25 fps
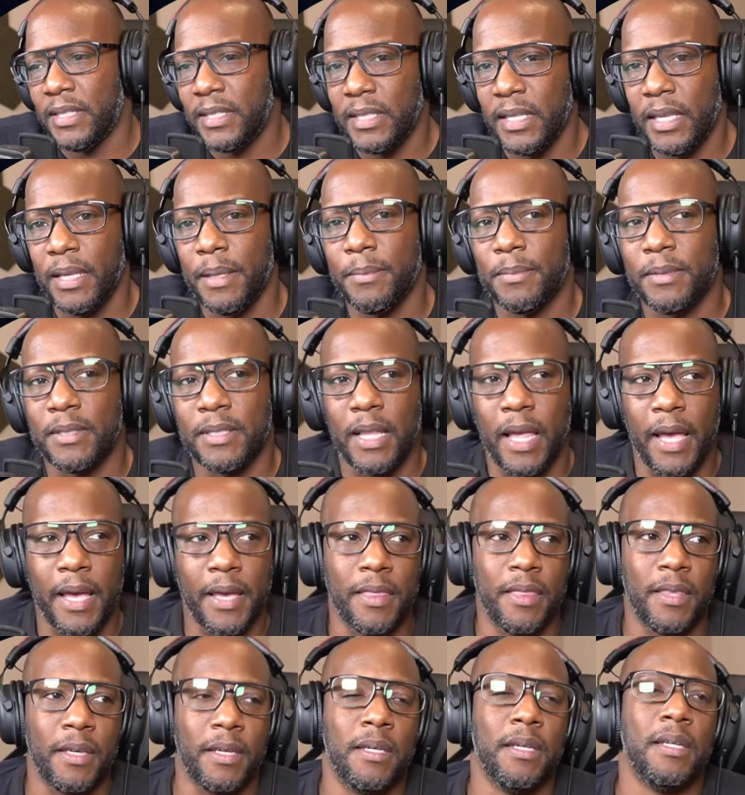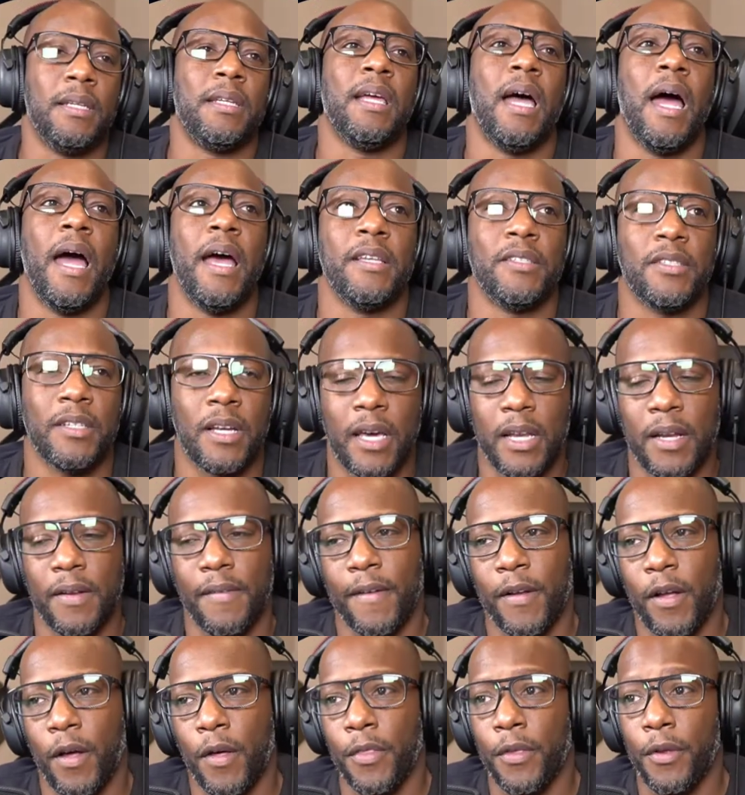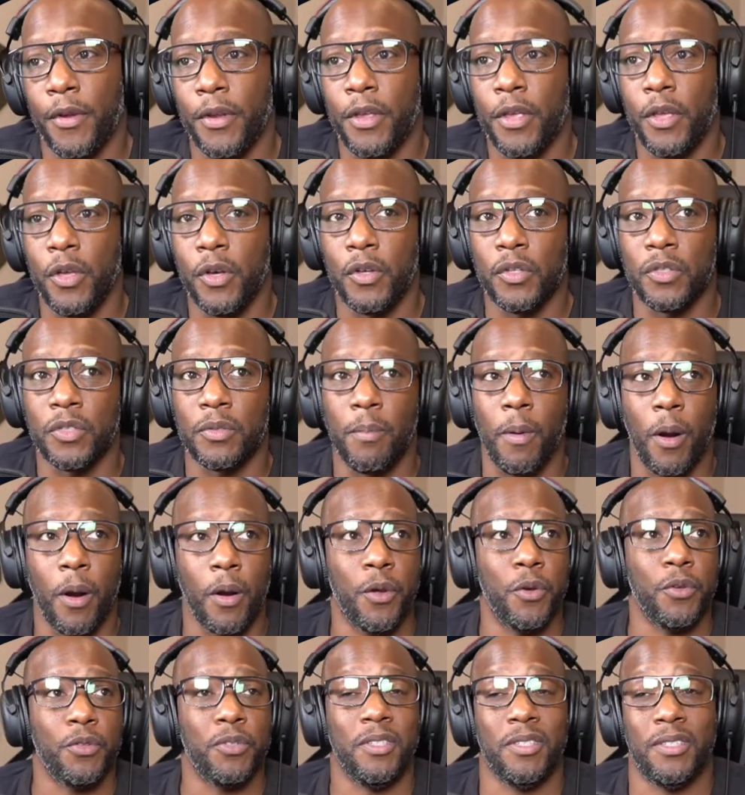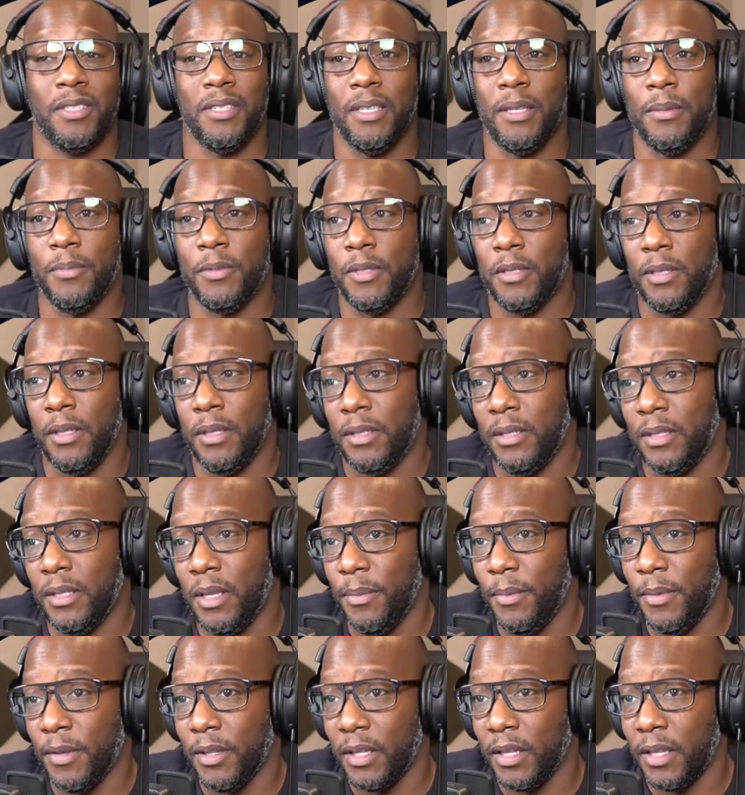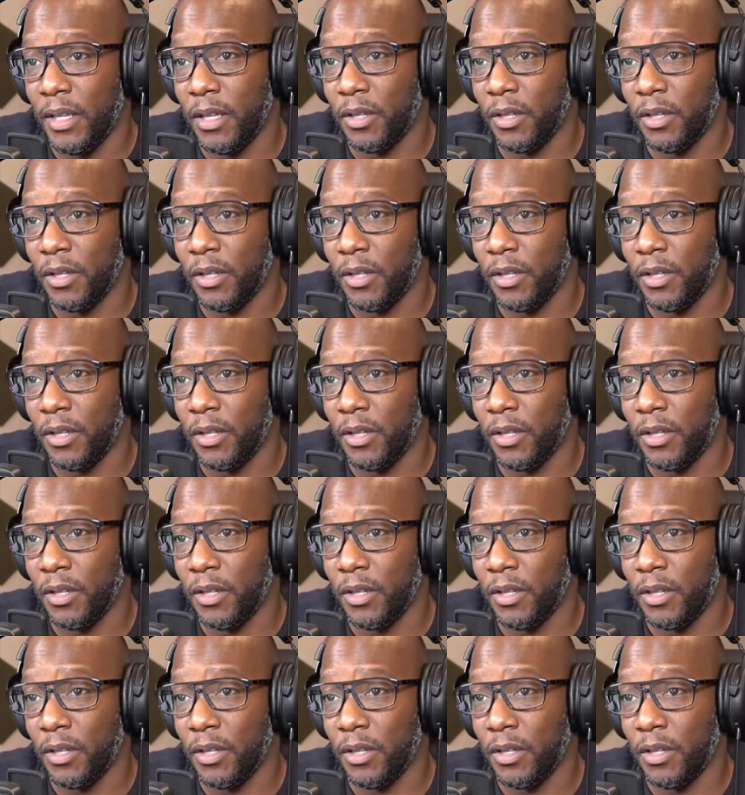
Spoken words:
seems like the good guys are kind of like on their heels. Marcos is seemingly